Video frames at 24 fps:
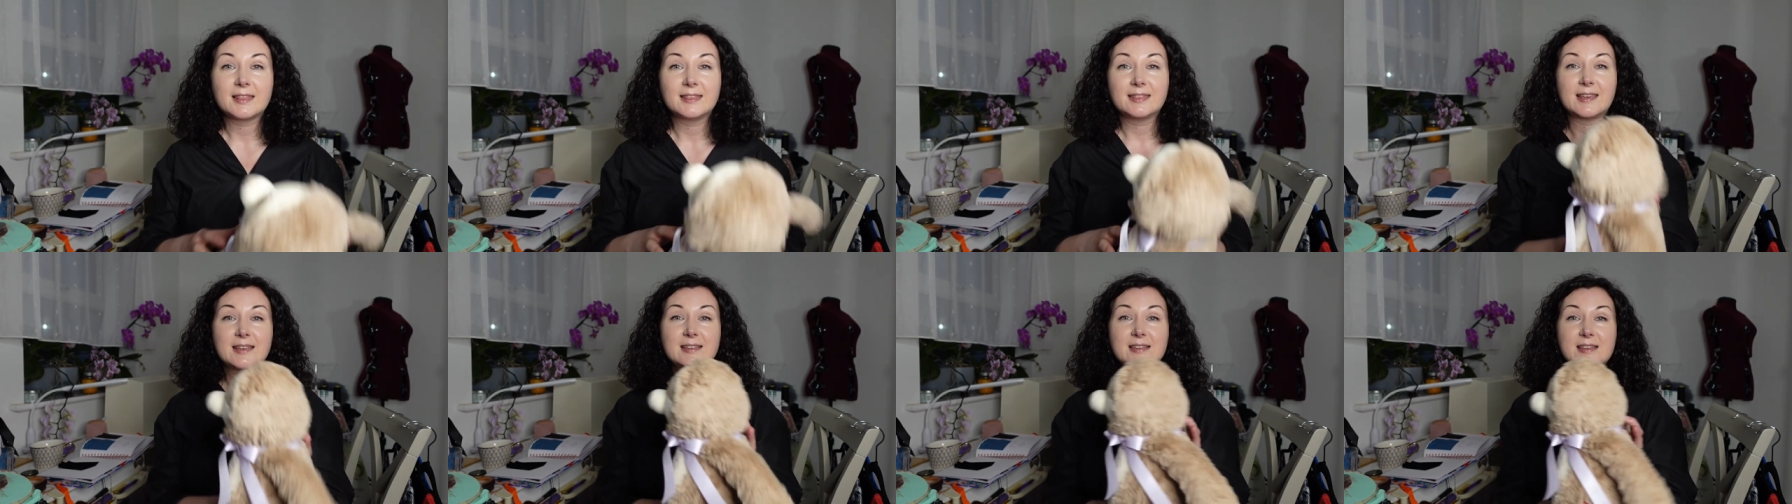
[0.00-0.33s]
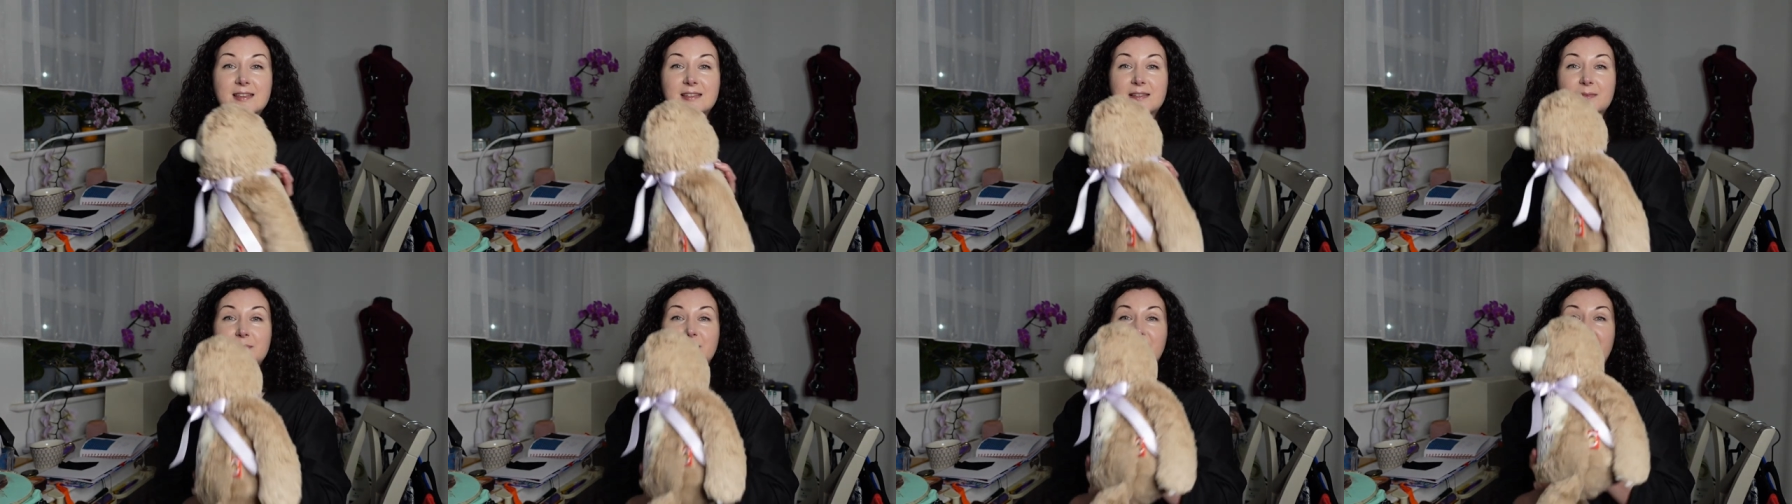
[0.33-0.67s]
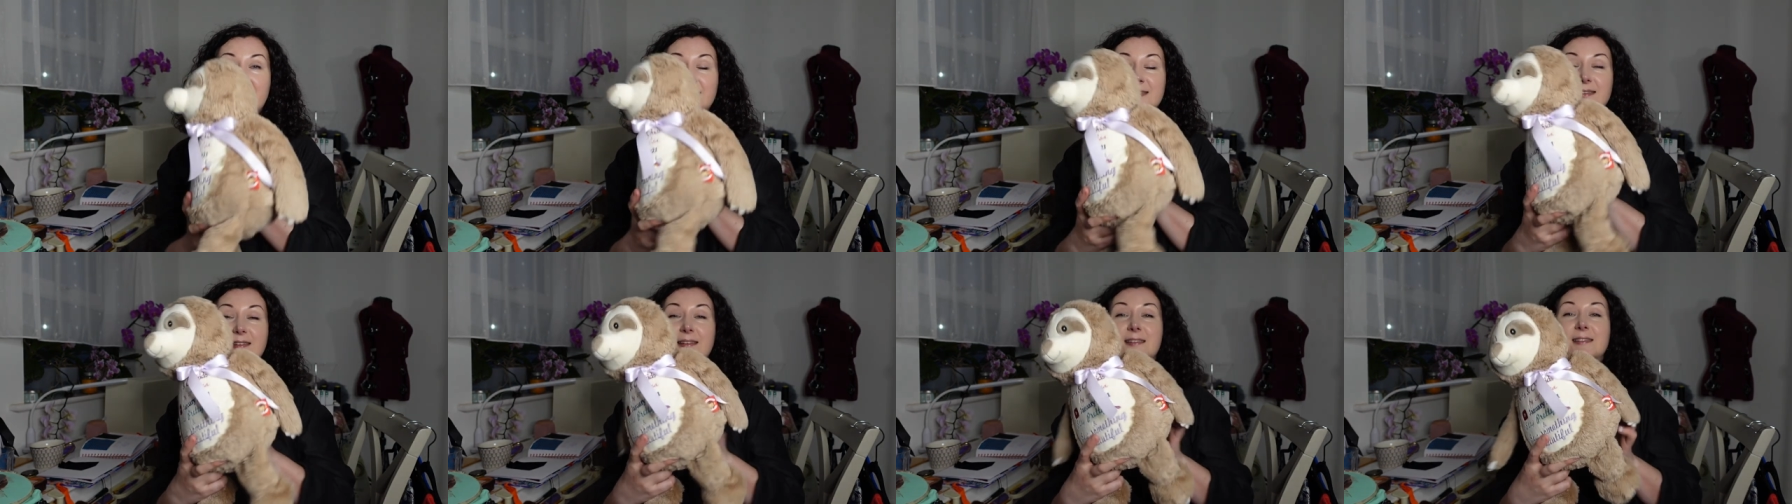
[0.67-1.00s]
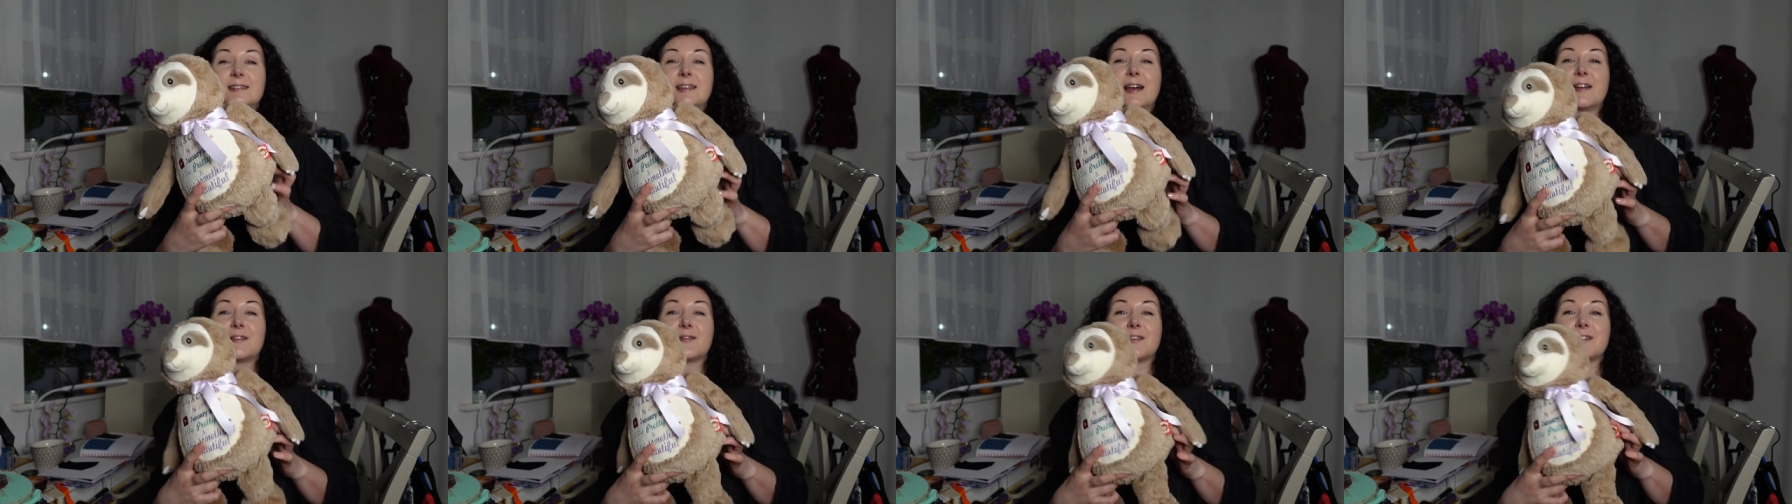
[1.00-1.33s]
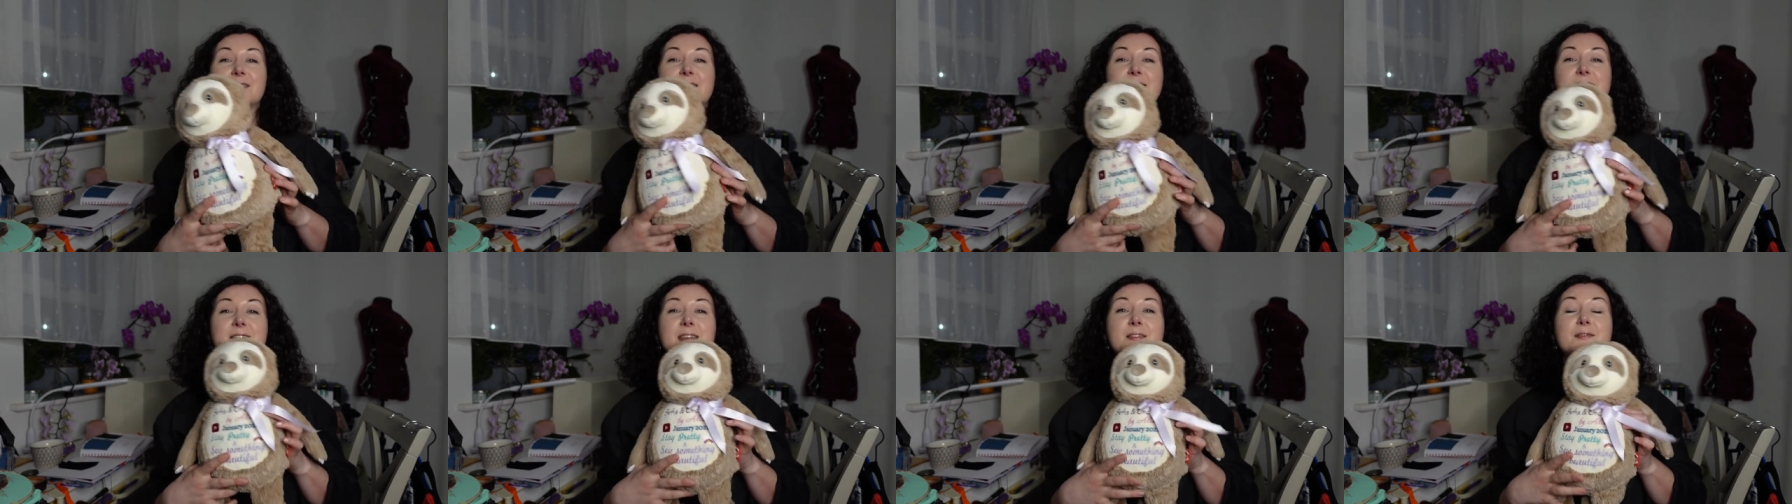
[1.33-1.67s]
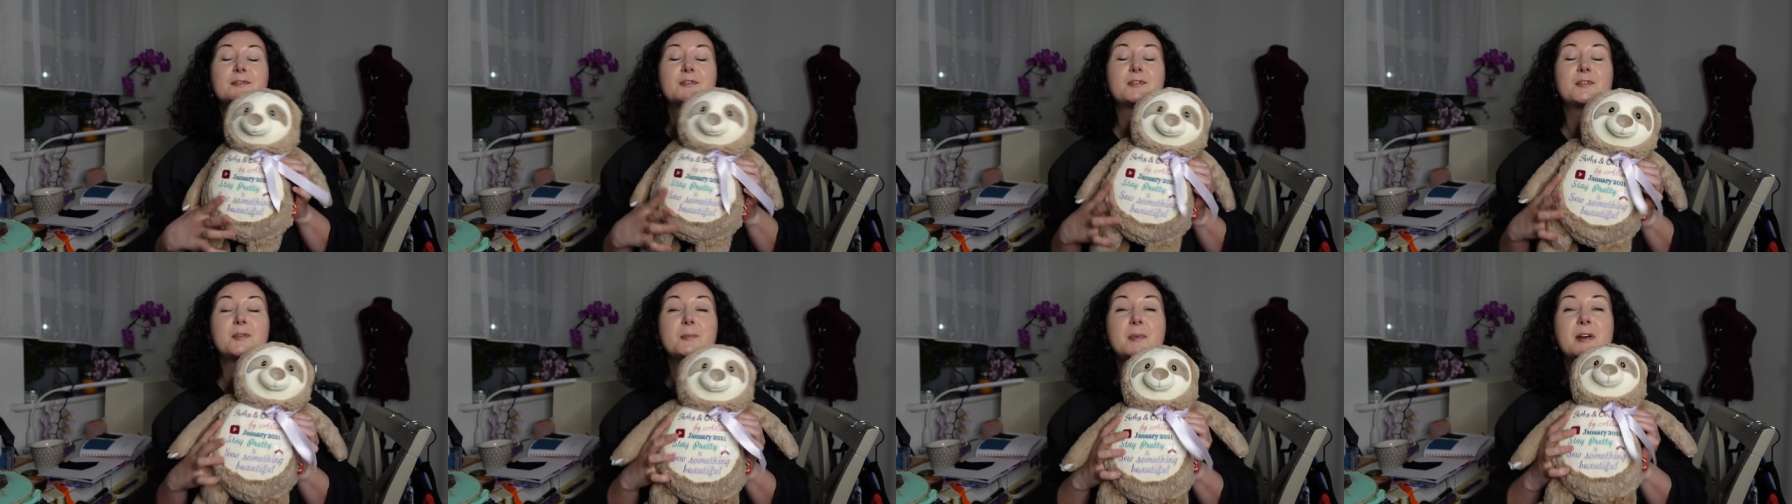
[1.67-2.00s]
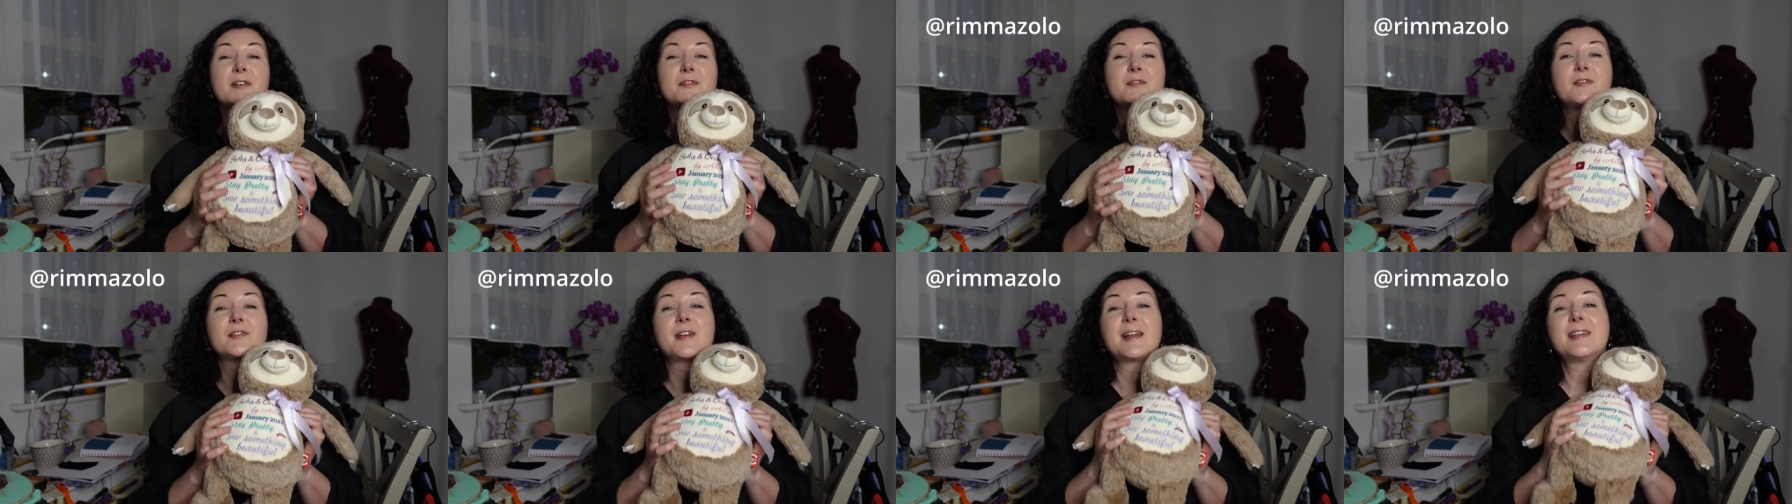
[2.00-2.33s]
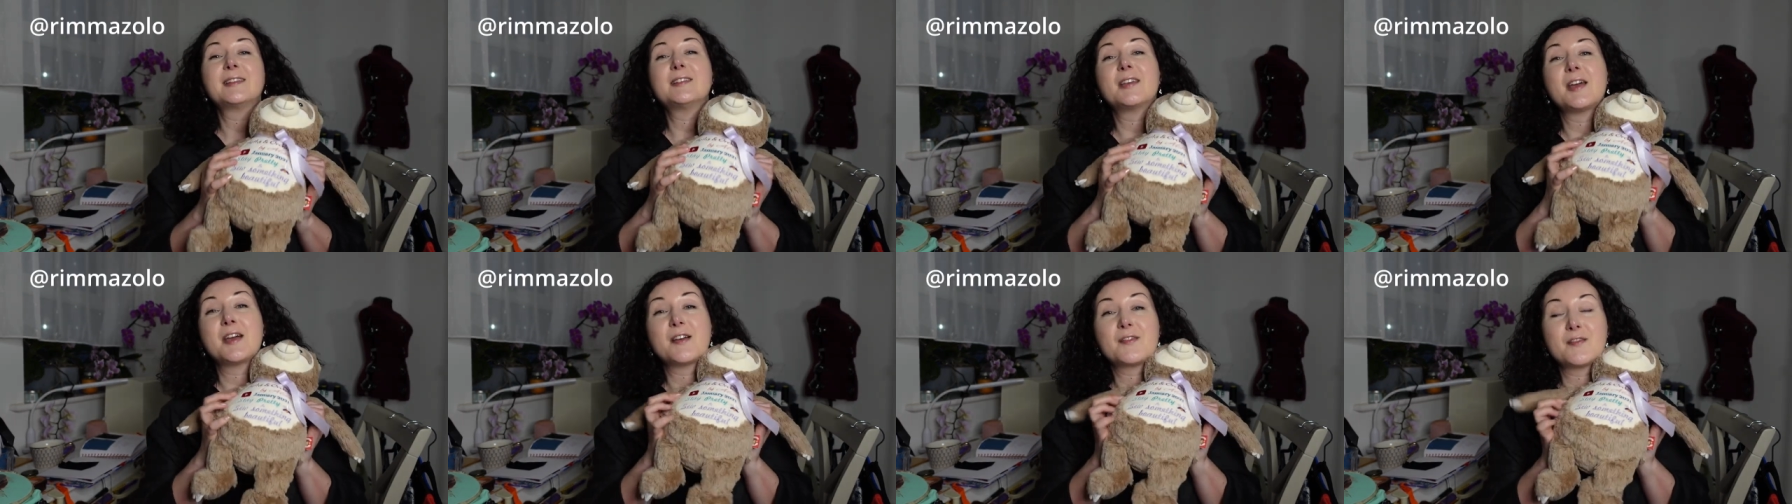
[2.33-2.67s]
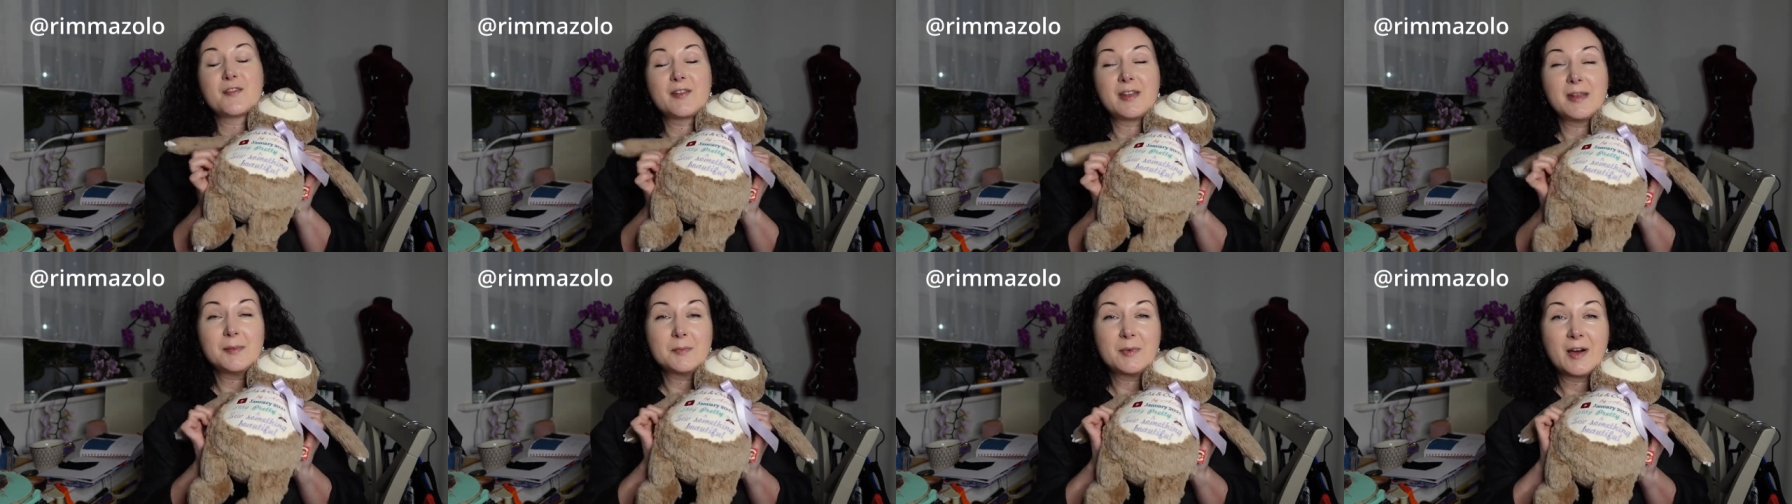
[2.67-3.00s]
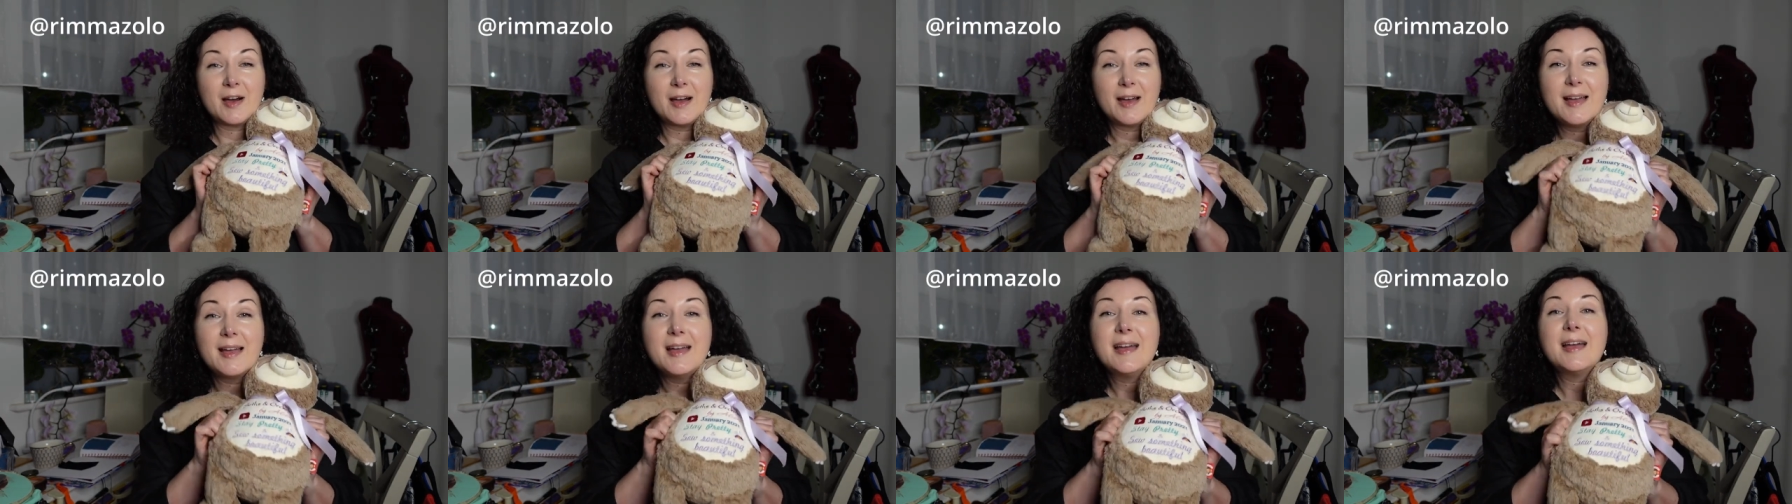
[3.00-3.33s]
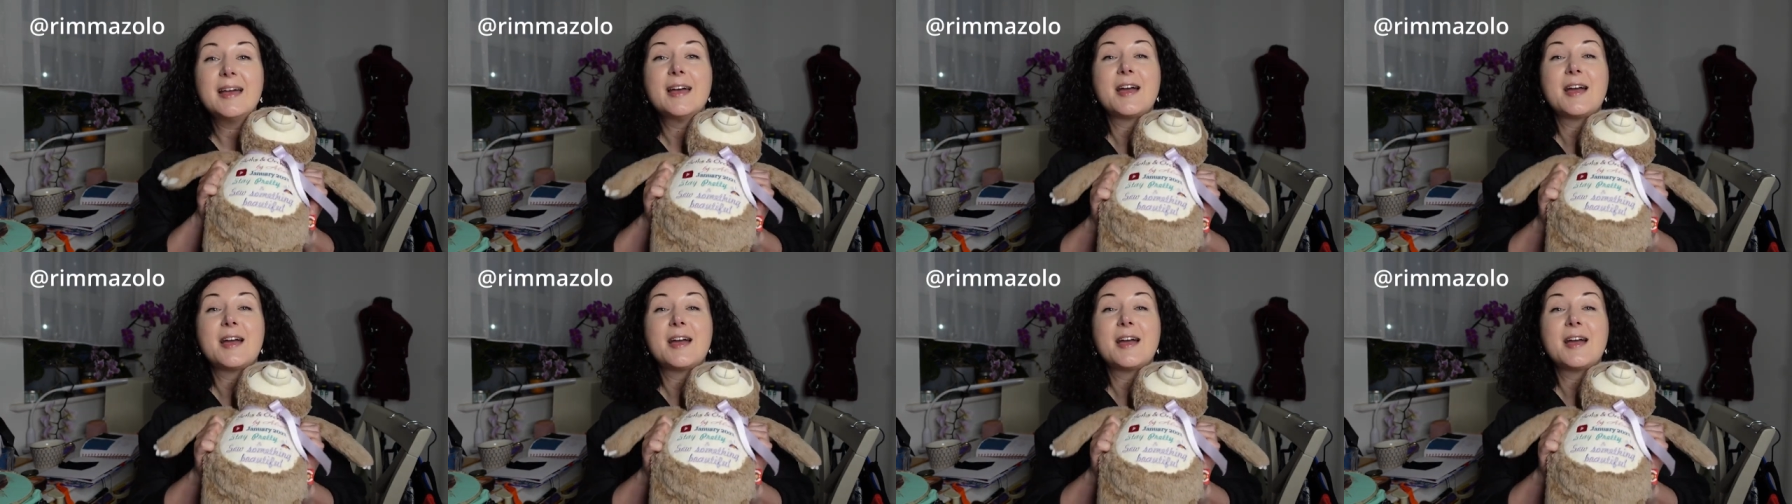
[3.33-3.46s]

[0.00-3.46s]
this is the present I received from my friend Rima.